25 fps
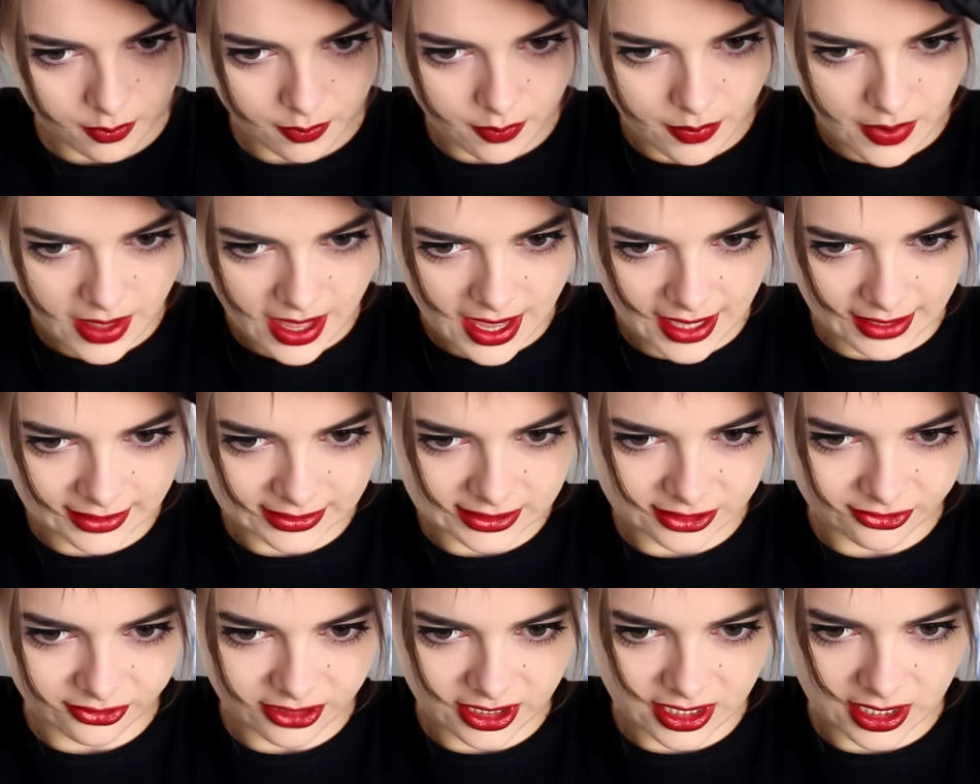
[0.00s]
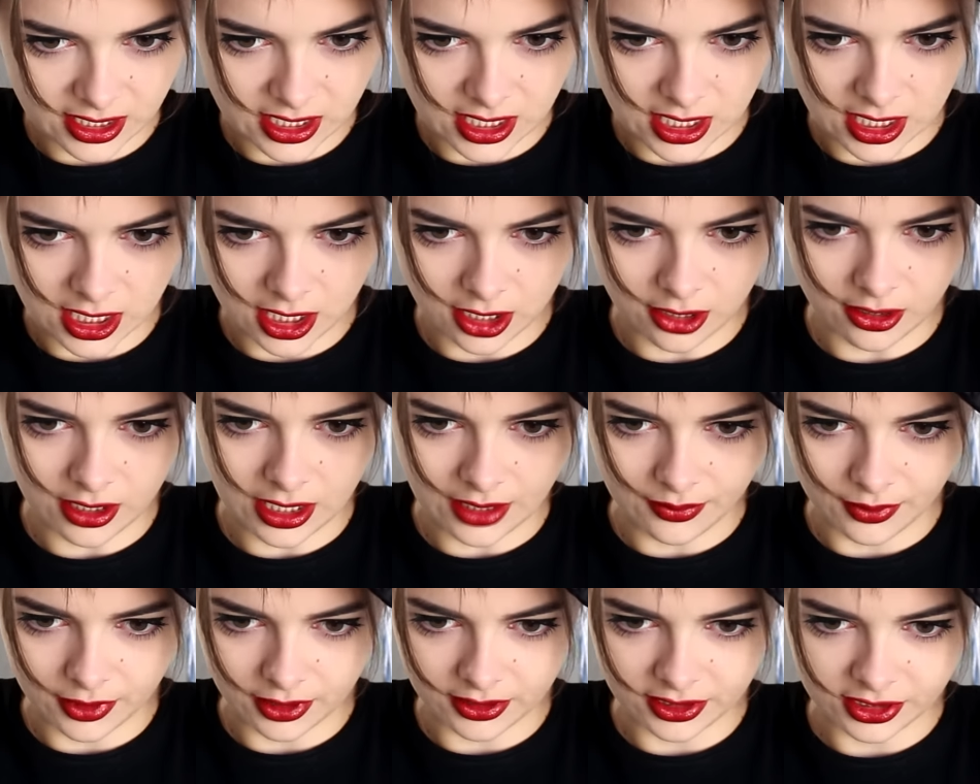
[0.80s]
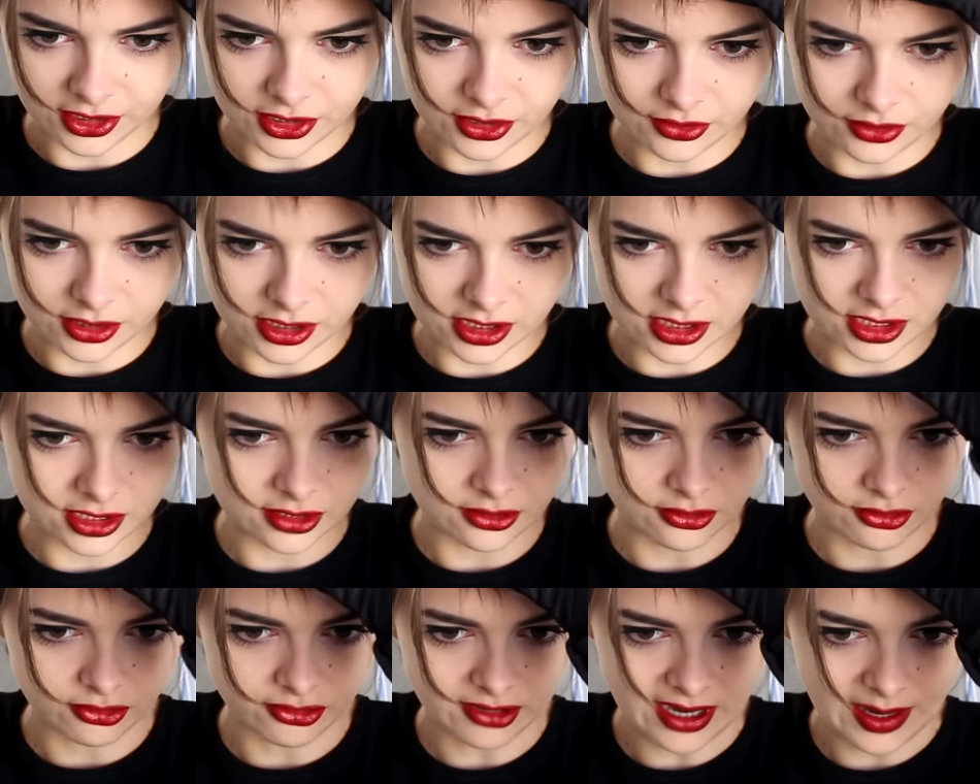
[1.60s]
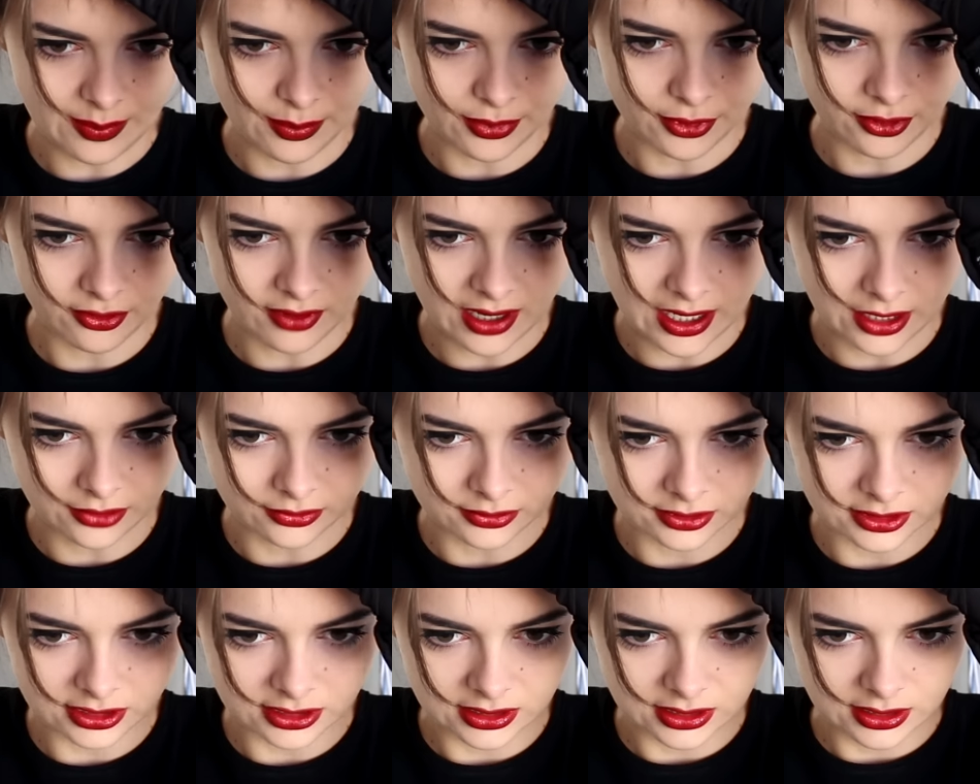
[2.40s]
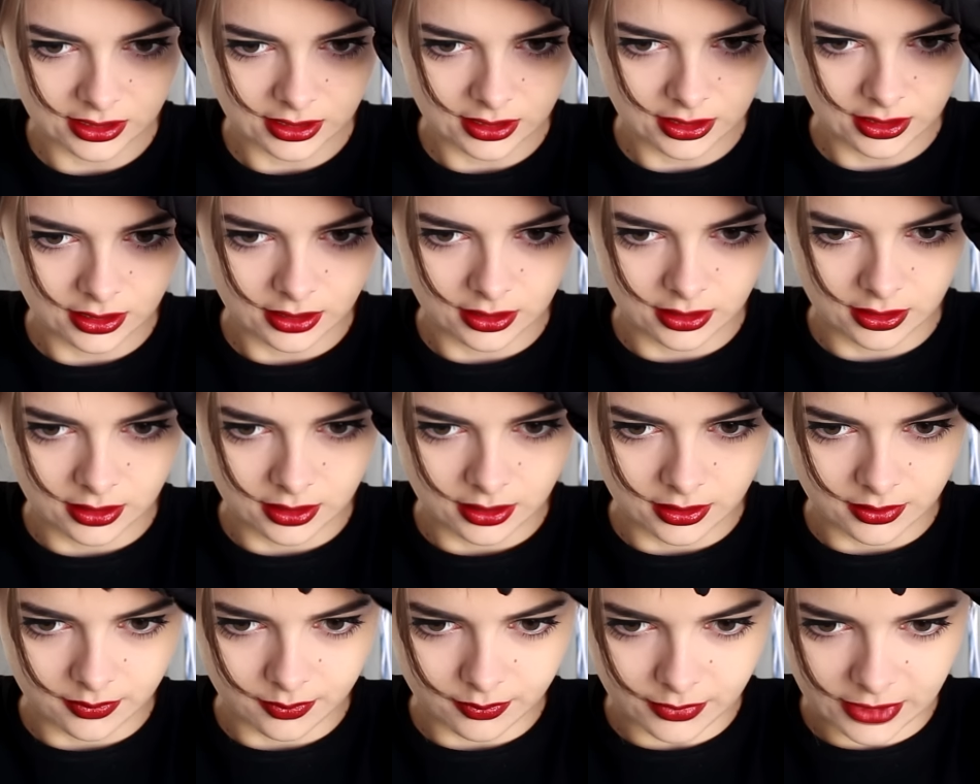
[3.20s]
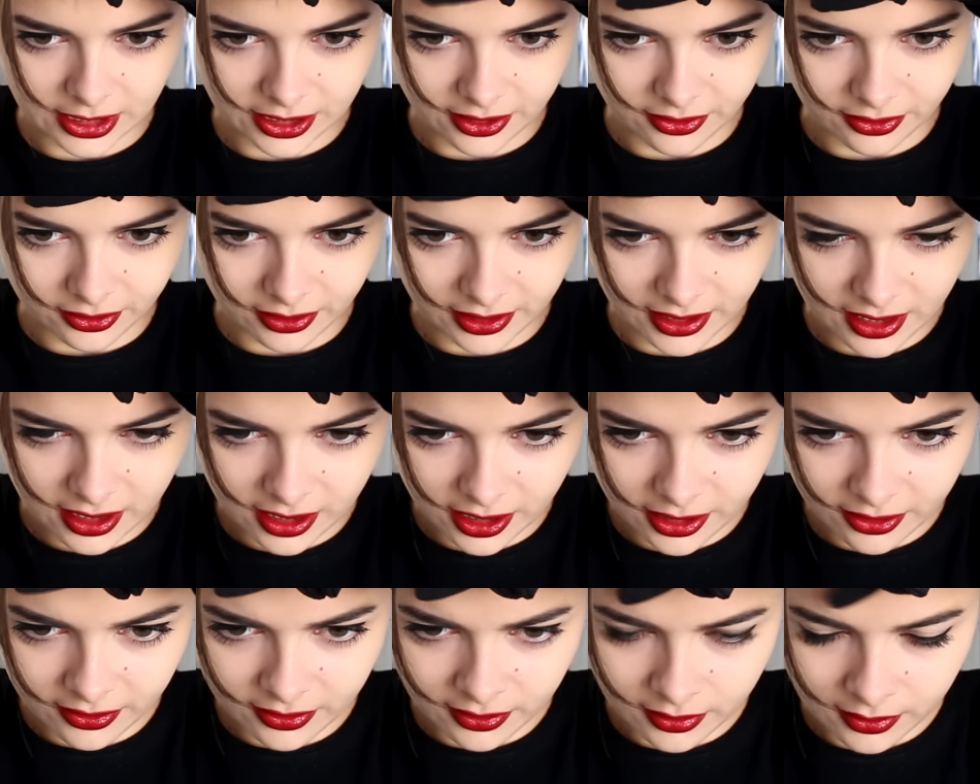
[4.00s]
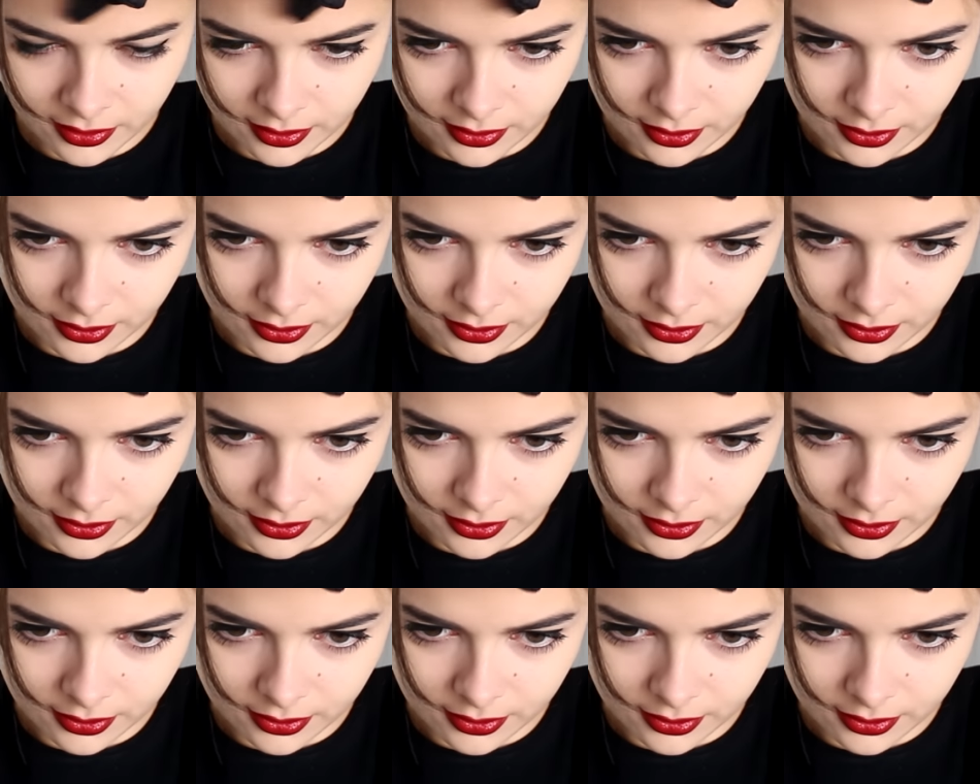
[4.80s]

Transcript: bangs right here I'm going to just wrap around my curling iron.